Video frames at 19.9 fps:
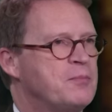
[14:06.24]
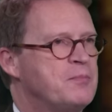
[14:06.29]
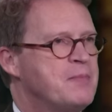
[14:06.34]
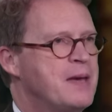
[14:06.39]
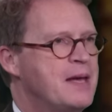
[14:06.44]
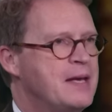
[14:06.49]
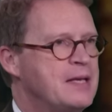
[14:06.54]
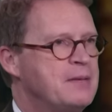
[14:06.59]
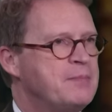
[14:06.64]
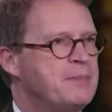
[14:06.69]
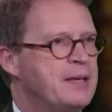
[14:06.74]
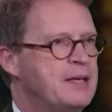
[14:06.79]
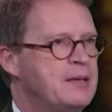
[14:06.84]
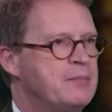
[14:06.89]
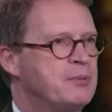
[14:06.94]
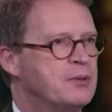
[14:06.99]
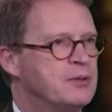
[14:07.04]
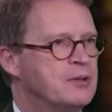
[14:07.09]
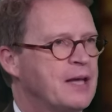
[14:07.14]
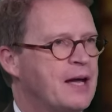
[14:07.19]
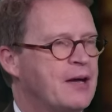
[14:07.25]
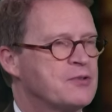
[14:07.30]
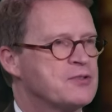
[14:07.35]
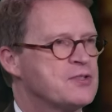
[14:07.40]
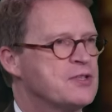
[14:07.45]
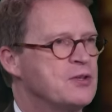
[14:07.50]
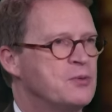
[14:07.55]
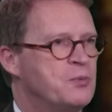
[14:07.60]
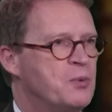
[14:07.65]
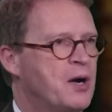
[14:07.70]
many people
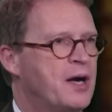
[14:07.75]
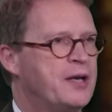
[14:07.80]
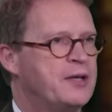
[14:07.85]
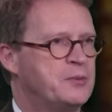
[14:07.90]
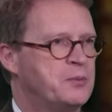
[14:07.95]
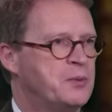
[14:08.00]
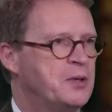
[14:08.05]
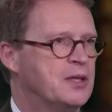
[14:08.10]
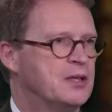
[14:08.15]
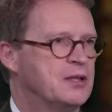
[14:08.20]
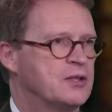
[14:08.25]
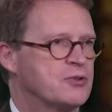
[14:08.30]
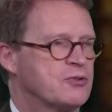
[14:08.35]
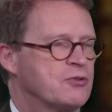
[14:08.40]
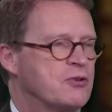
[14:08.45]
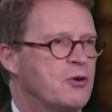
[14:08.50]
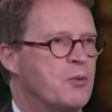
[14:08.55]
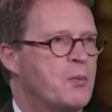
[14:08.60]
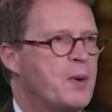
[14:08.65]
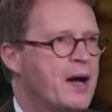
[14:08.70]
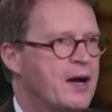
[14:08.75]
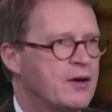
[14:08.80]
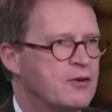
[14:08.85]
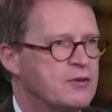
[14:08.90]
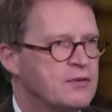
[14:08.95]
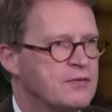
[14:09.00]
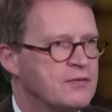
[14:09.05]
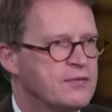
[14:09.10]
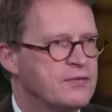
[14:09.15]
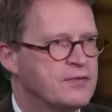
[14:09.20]
out in the wider world are aware
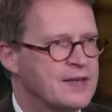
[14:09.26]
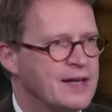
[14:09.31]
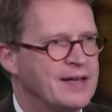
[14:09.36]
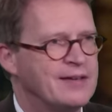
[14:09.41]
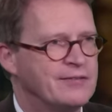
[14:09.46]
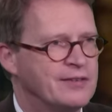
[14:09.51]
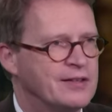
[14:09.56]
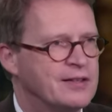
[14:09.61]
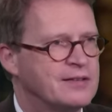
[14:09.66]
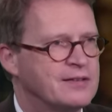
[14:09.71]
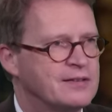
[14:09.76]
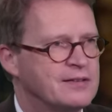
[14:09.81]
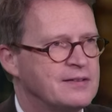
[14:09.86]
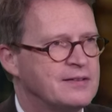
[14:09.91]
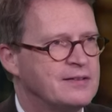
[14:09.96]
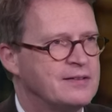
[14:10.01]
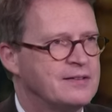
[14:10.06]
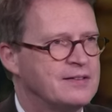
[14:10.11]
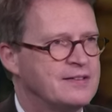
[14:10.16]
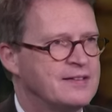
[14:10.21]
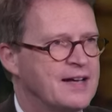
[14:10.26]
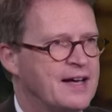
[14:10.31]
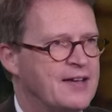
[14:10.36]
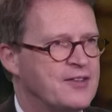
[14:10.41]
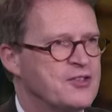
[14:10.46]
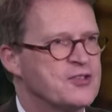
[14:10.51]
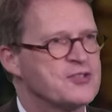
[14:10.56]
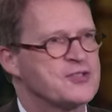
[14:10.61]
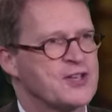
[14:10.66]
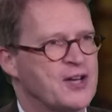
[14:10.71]
of David
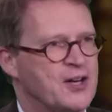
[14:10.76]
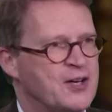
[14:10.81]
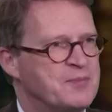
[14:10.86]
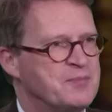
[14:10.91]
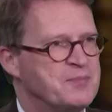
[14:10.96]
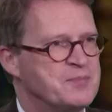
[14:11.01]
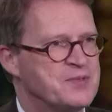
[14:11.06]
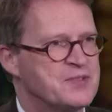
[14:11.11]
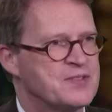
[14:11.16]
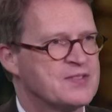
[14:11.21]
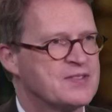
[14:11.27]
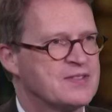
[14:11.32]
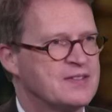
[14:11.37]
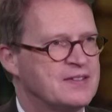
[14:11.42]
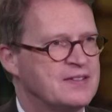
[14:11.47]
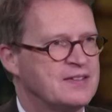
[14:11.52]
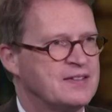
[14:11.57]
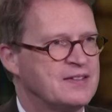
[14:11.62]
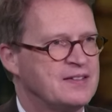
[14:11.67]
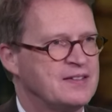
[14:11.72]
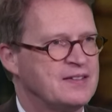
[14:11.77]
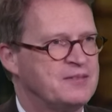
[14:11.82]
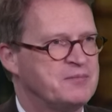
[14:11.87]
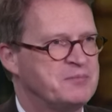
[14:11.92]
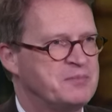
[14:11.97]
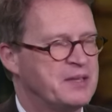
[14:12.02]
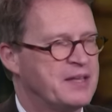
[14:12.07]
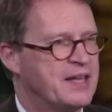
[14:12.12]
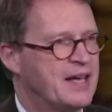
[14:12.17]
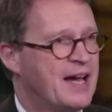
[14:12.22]
and the Psalms,
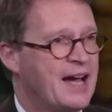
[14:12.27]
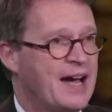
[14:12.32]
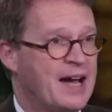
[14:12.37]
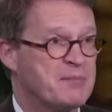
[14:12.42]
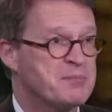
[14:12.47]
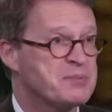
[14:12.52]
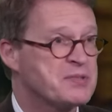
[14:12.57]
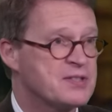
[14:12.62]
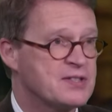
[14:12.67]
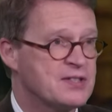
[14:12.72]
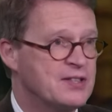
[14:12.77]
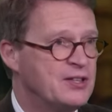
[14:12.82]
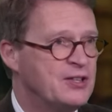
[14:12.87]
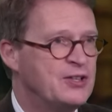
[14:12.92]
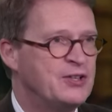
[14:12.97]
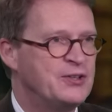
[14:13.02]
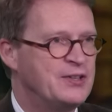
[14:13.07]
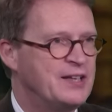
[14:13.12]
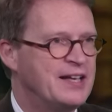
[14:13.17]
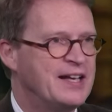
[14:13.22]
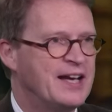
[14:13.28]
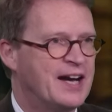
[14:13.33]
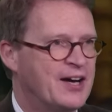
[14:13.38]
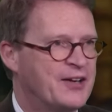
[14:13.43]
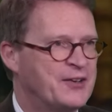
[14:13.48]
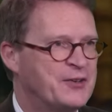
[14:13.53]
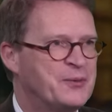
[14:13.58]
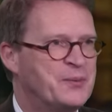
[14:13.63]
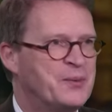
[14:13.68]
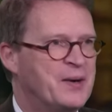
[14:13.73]
but they're absolutely
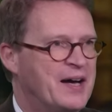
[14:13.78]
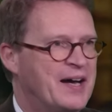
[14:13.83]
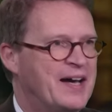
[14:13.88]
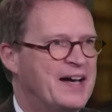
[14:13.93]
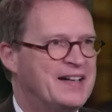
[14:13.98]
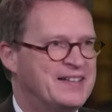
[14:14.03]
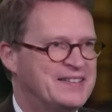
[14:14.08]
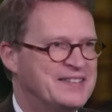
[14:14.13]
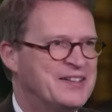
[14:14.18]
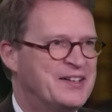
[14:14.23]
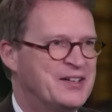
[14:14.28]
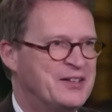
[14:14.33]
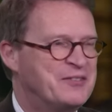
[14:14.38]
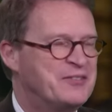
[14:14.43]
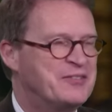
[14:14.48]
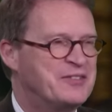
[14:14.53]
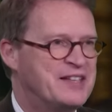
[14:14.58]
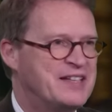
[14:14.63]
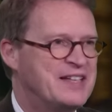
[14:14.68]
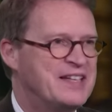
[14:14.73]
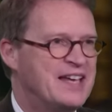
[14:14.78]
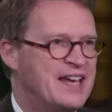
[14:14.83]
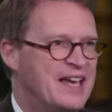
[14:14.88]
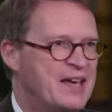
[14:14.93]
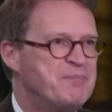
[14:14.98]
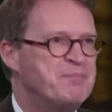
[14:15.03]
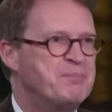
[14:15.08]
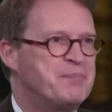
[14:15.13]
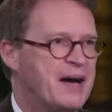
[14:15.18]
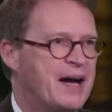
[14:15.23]
unaware of the
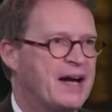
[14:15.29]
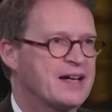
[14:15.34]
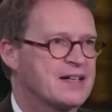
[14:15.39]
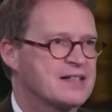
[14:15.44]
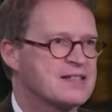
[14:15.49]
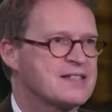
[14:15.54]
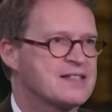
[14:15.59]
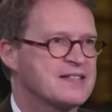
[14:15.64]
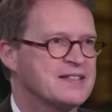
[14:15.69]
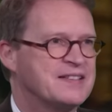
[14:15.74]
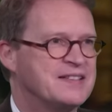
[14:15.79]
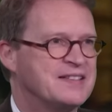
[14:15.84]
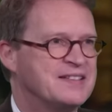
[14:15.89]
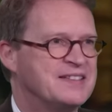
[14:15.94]
impact